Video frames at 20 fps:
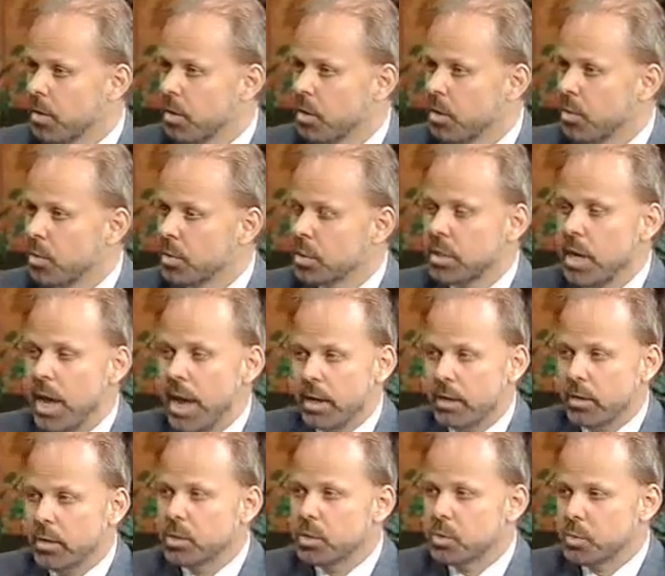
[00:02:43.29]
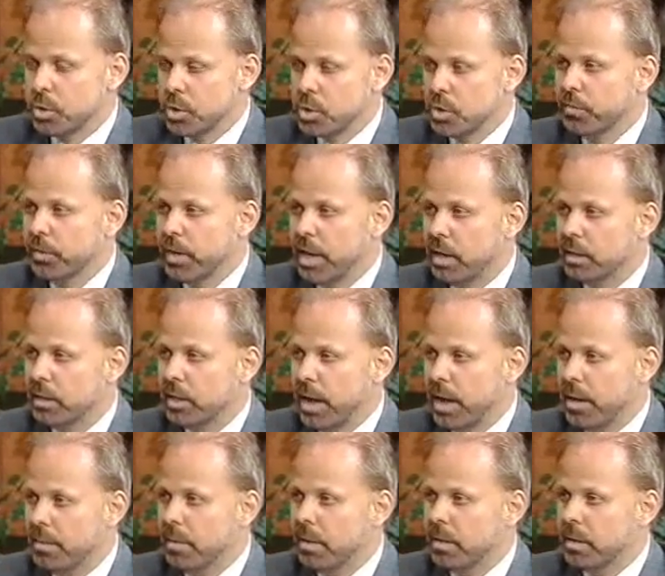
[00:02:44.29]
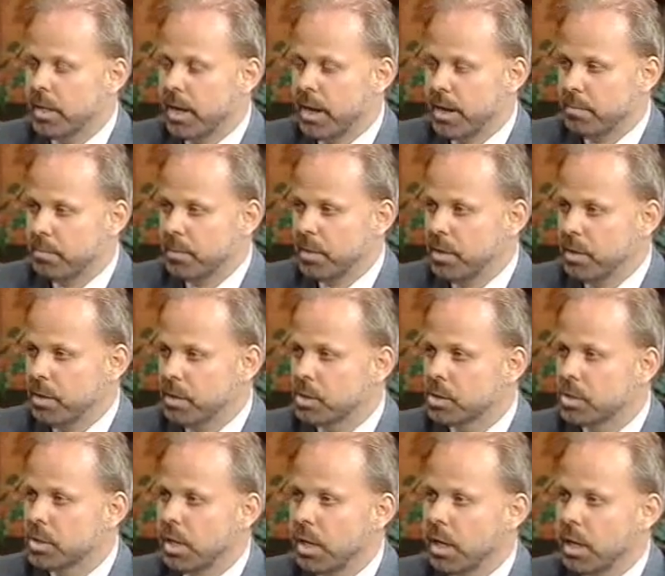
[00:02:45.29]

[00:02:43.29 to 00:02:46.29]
who was diagnosed with juvenile diabetes,